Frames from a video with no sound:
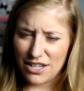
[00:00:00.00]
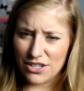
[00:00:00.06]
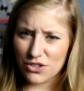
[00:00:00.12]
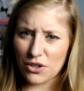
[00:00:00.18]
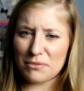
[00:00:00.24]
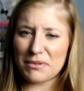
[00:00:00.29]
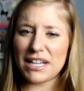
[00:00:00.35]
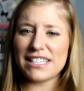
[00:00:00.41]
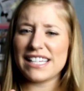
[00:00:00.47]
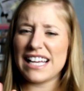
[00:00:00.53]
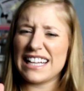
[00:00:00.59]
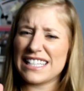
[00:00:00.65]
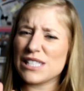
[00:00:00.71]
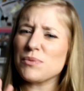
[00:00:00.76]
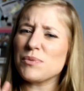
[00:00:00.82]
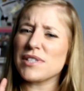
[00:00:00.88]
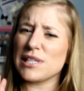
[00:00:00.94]
So I'm not saying
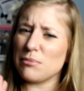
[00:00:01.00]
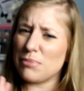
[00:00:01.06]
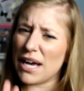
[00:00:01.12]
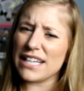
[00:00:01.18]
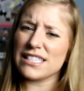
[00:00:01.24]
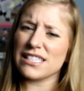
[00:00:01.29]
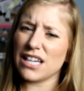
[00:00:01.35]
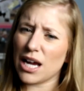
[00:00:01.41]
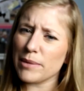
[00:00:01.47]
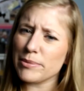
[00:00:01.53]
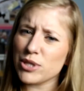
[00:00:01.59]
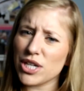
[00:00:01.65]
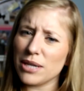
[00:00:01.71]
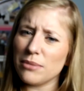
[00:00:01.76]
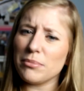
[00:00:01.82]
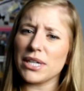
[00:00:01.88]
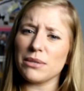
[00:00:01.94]
this was the best
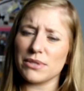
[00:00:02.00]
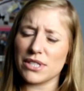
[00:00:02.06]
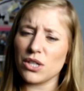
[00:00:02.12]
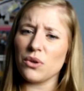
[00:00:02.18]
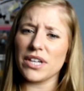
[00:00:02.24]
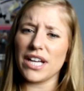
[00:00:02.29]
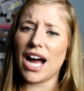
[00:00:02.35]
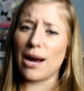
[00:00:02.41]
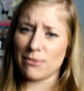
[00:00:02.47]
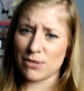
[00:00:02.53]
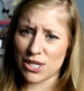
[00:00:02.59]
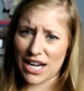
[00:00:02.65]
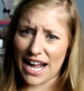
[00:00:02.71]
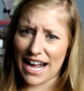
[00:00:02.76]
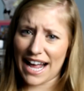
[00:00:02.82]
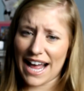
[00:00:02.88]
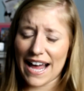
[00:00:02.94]
option, but it was the only
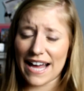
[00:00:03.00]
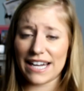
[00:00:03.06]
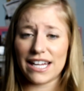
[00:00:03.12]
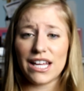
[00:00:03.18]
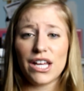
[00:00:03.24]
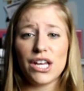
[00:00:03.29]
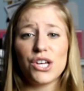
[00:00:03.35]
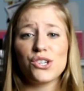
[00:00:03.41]
option I had.